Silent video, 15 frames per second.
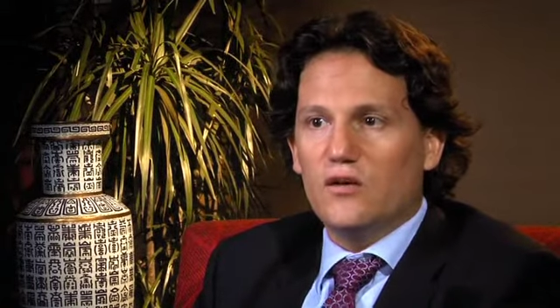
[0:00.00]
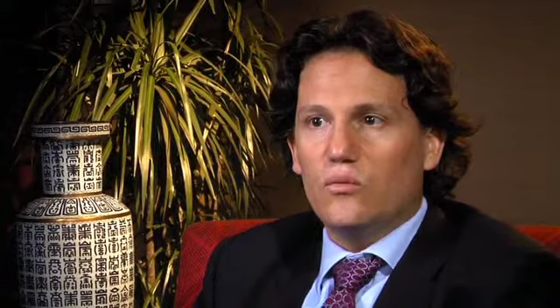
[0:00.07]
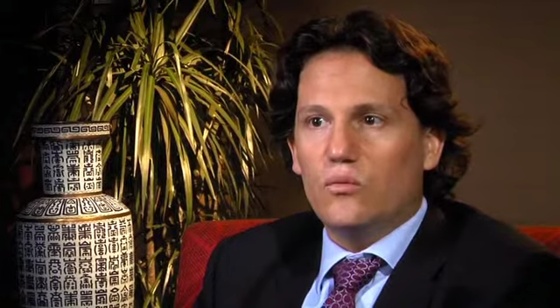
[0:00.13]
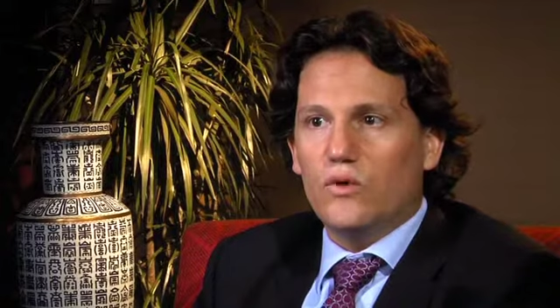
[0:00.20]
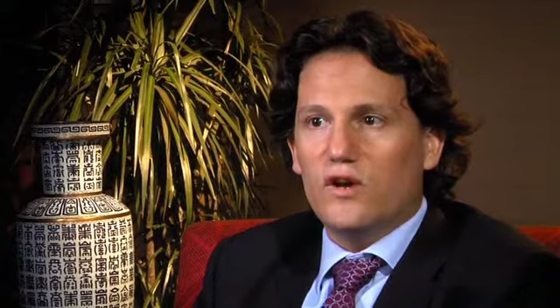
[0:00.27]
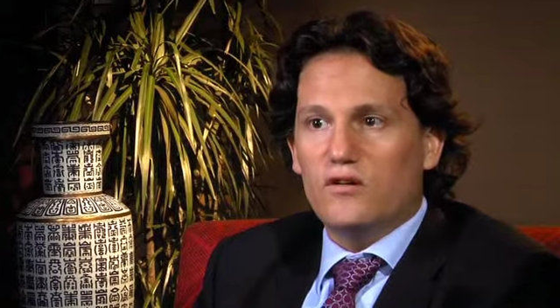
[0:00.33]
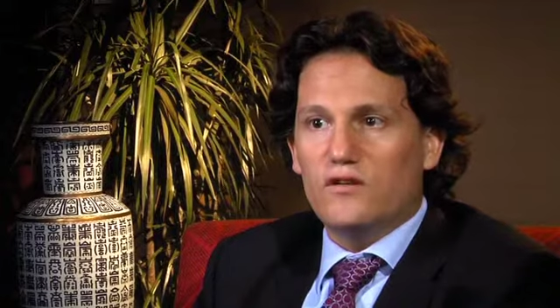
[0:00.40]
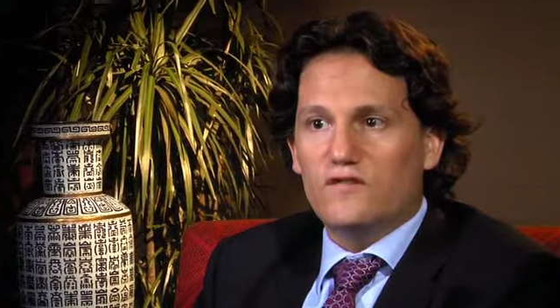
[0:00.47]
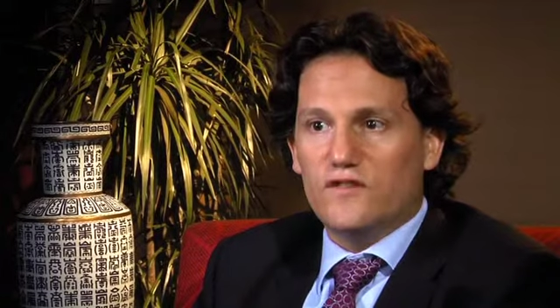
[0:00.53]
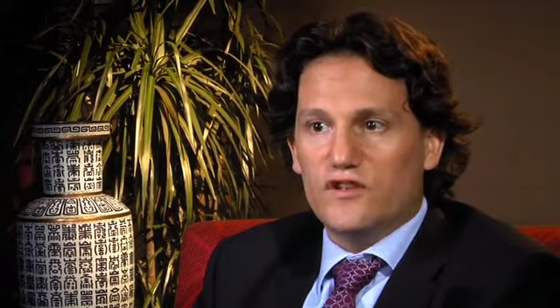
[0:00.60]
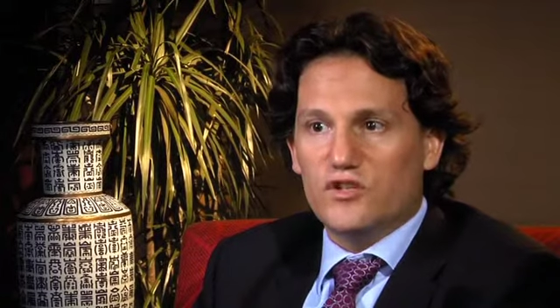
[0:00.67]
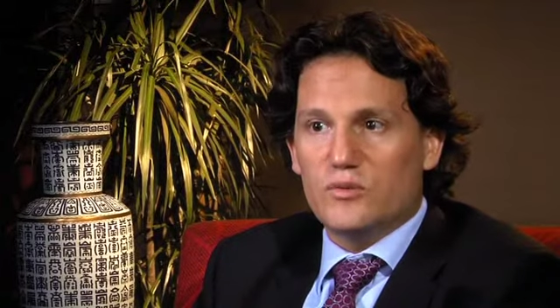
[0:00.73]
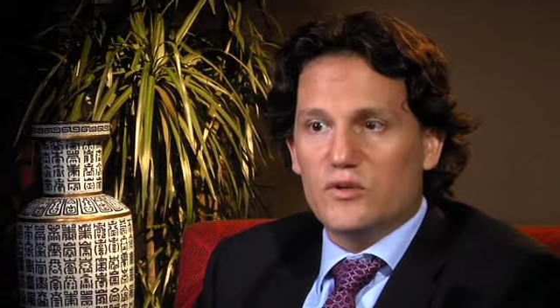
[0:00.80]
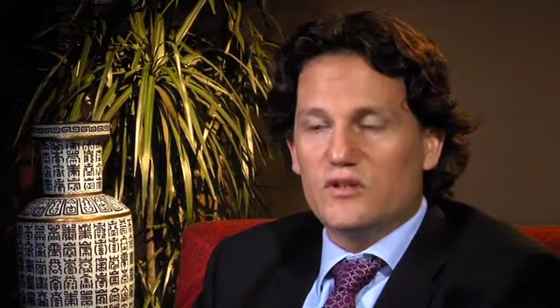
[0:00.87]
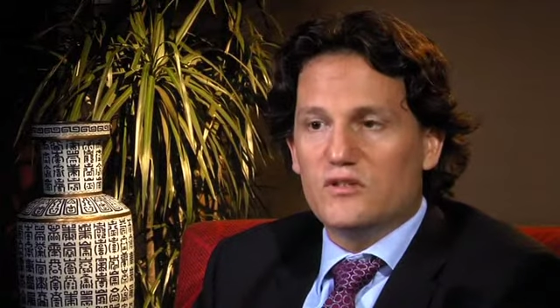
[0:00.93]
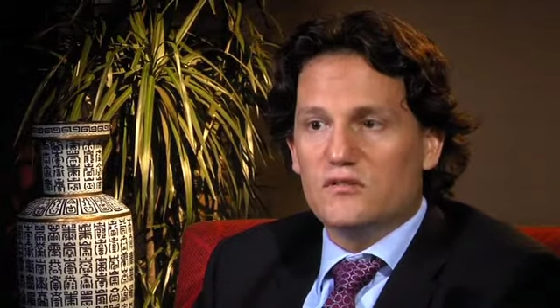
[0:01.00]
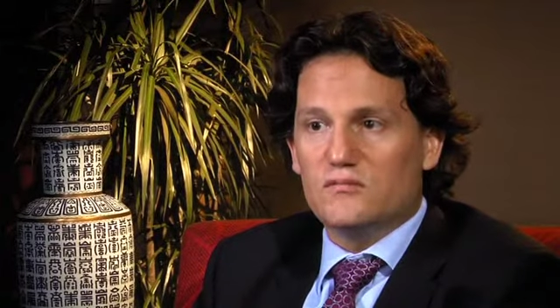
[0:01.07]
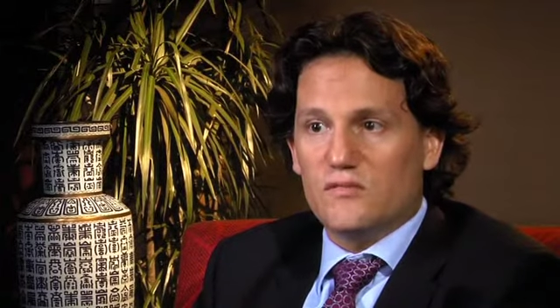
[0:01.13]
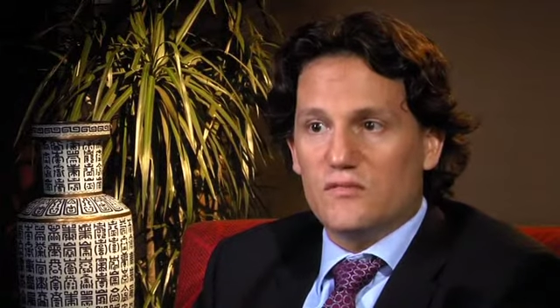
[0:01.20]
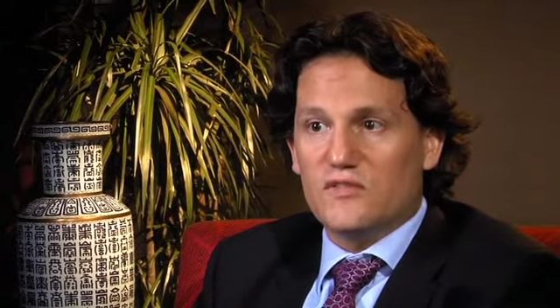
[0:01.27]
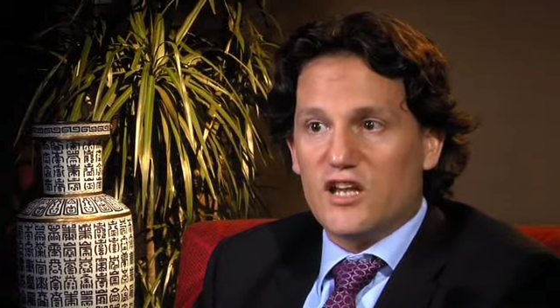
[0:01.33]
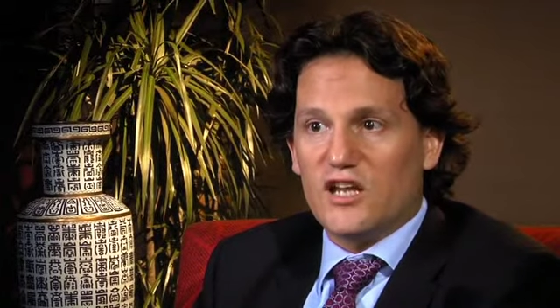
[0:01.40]
where infringement
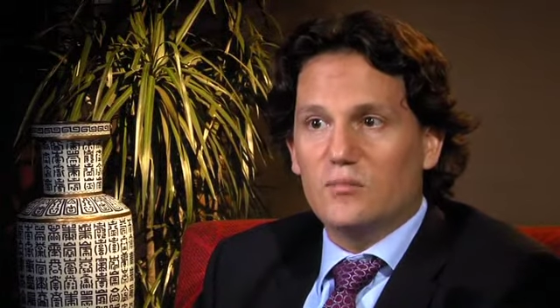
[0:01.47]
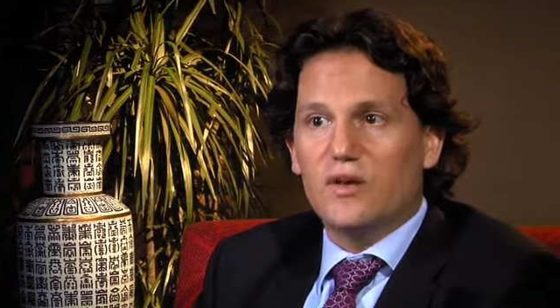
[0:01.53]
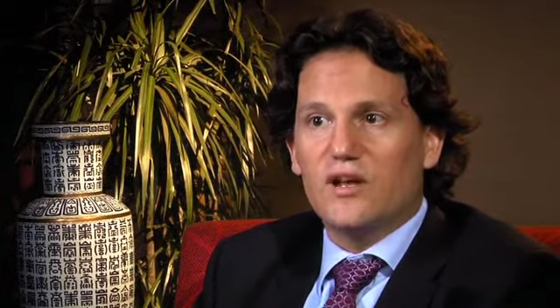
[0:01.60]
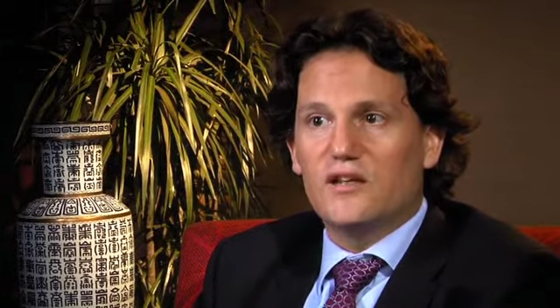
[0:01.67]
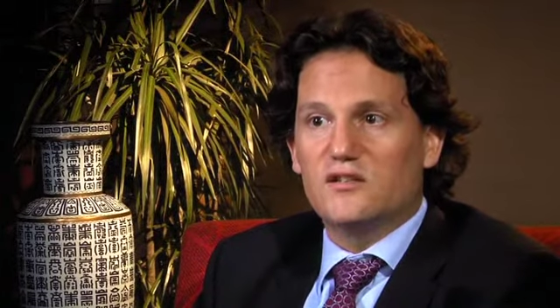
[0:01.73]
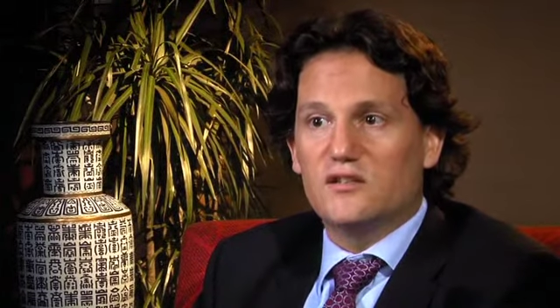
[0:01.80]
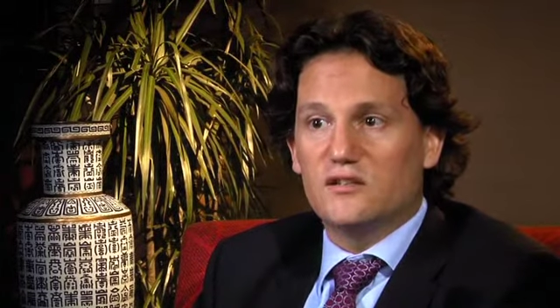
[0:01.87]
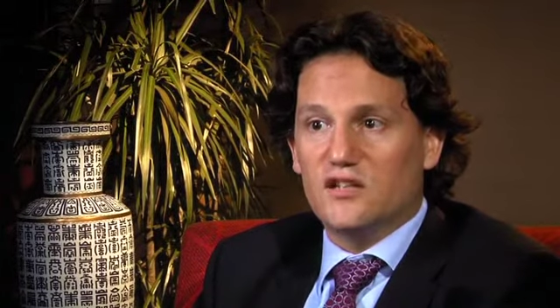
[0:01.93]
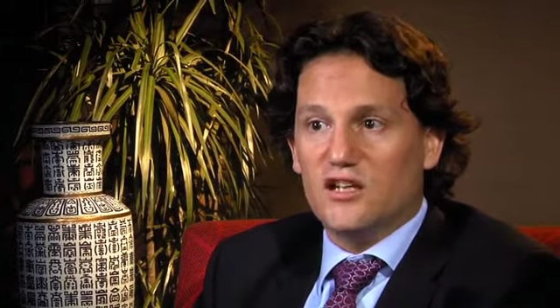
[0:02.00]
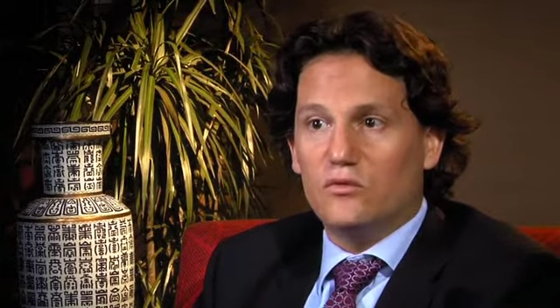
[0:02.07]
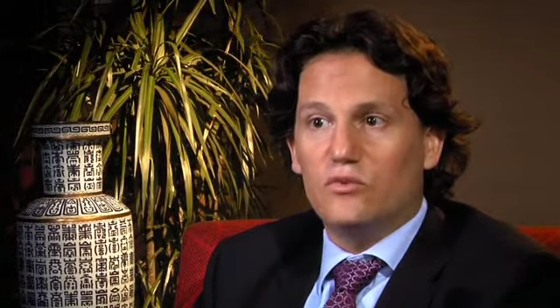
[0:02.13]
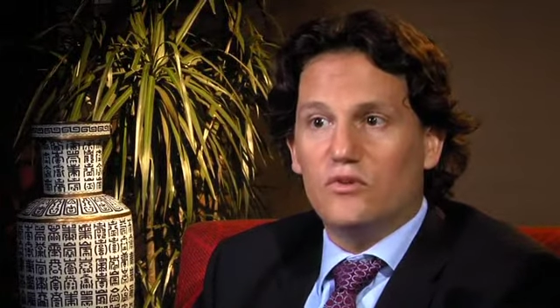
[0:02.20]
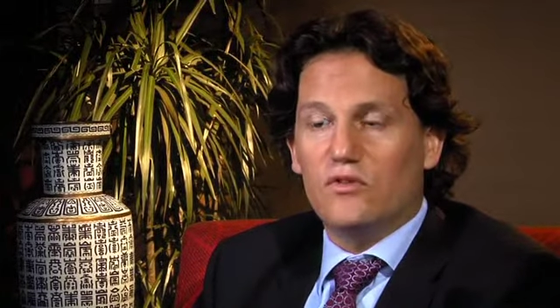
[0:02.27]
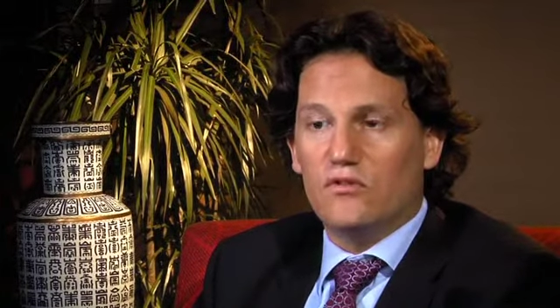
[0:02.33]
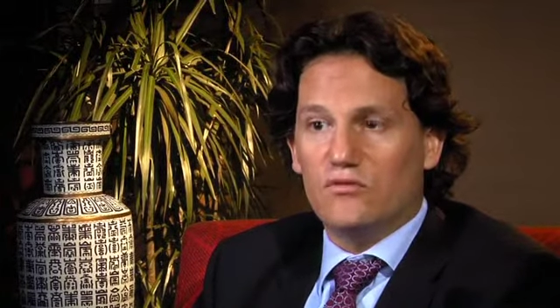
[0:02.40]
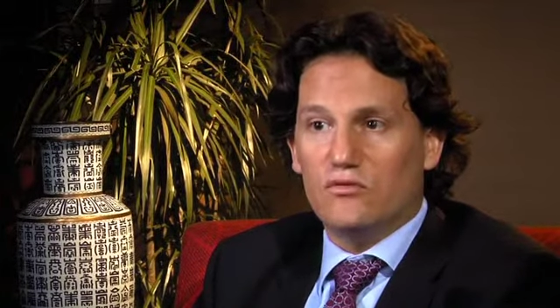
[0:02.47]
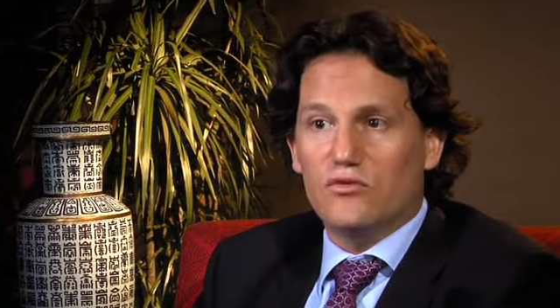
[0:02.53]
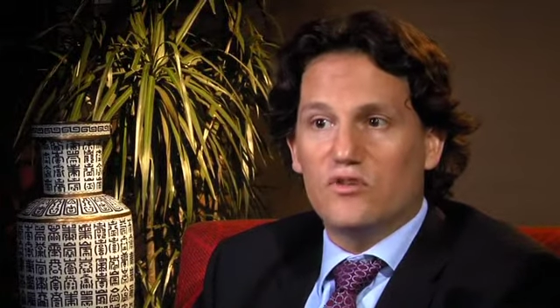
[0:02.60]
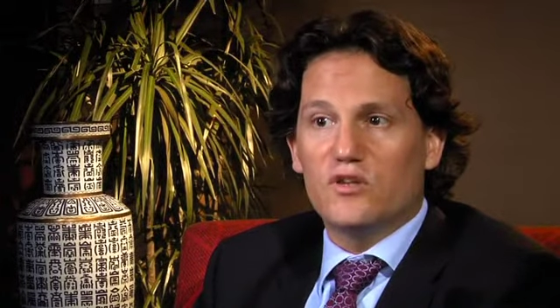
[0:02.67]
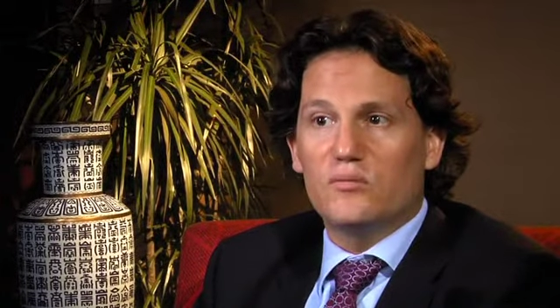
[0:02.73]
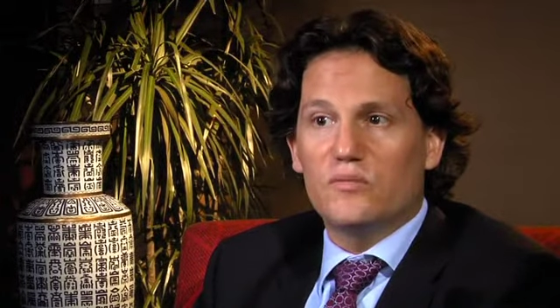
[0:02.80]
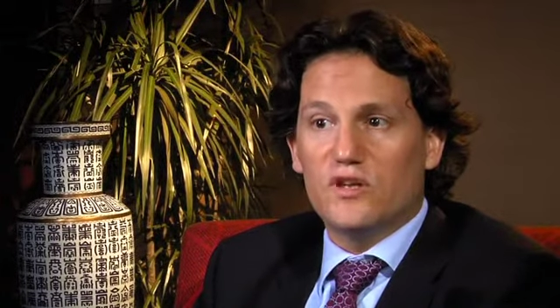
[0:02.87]
take place are dealt with through
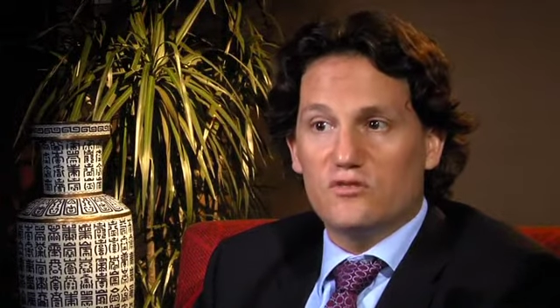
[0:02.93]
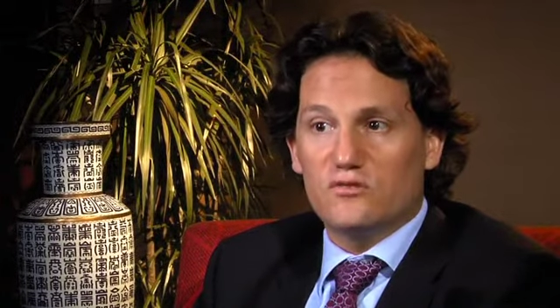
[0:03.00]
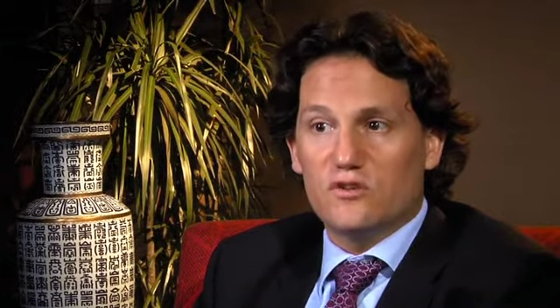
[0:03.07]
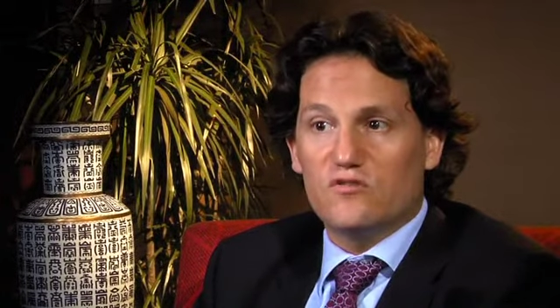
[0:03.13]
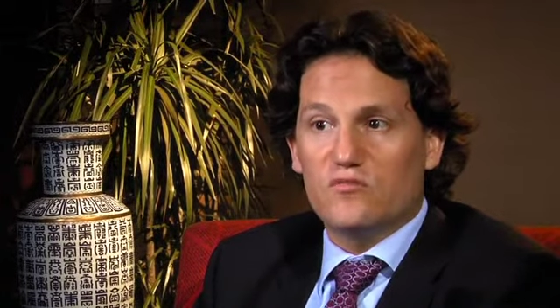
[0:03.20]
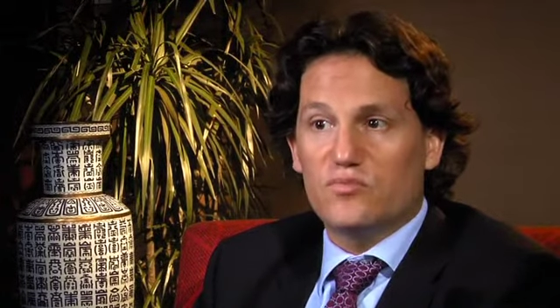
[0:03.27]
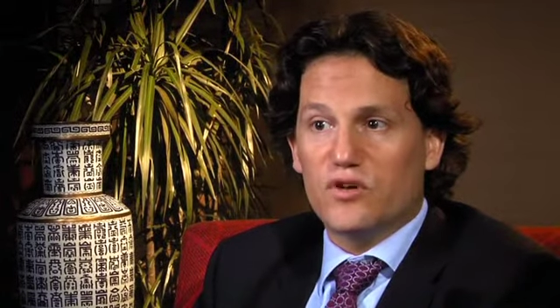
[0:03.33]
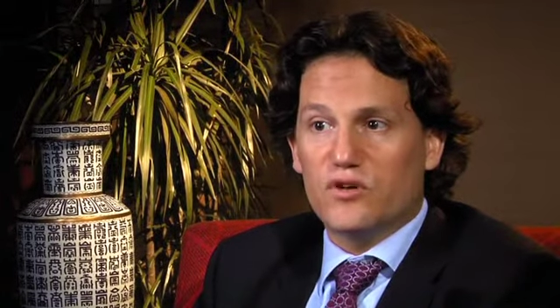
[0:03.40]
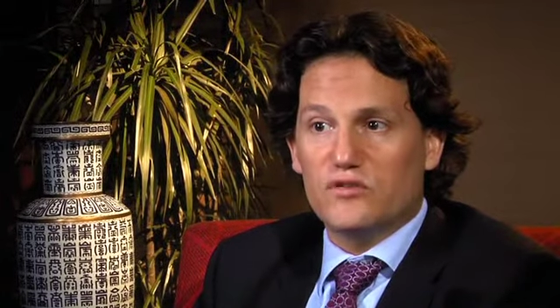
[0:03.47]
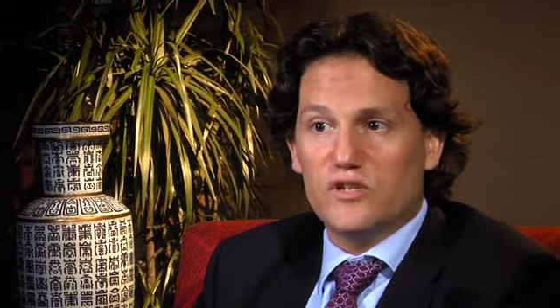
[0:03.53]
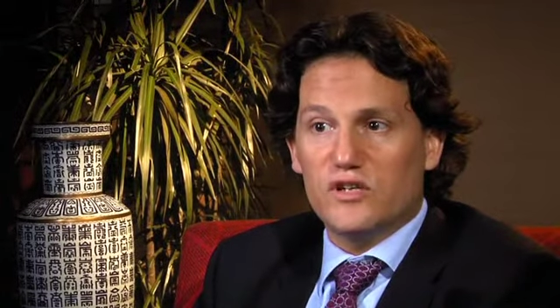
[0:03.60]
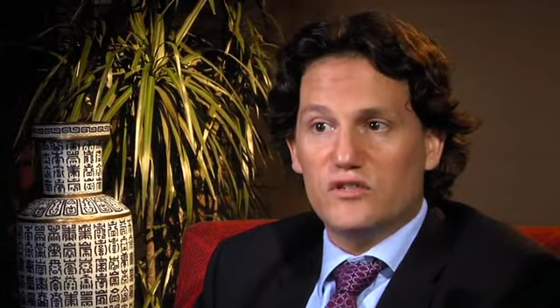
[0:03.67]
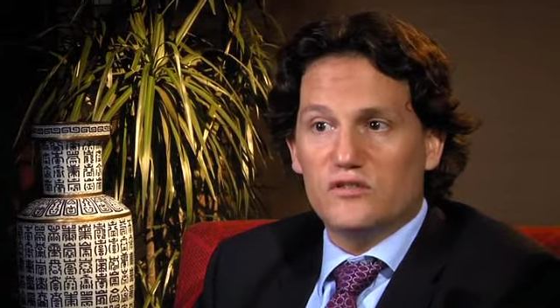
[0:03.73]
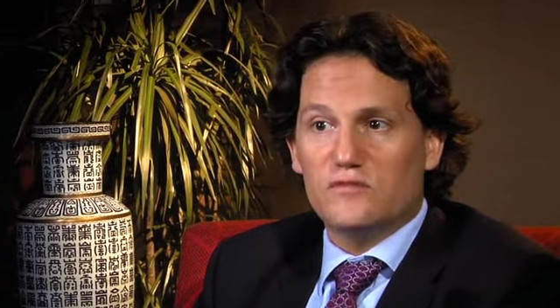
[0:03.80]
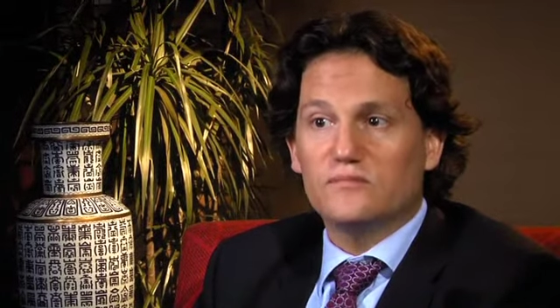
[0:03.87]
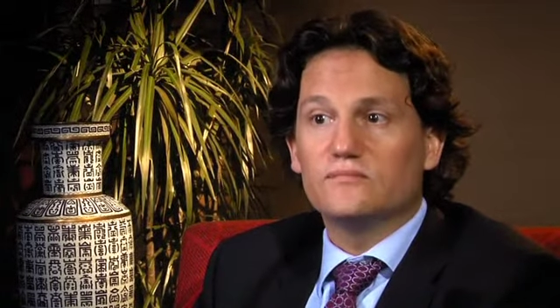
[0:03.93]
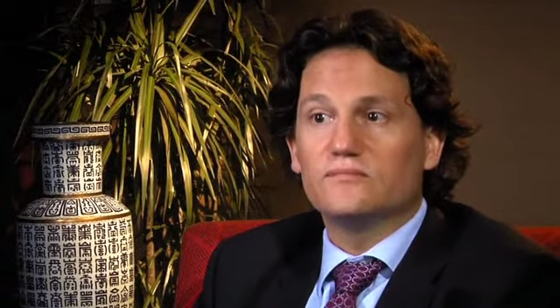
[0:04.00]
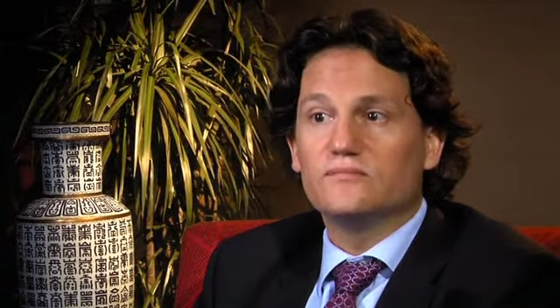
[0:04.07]
the administrative process.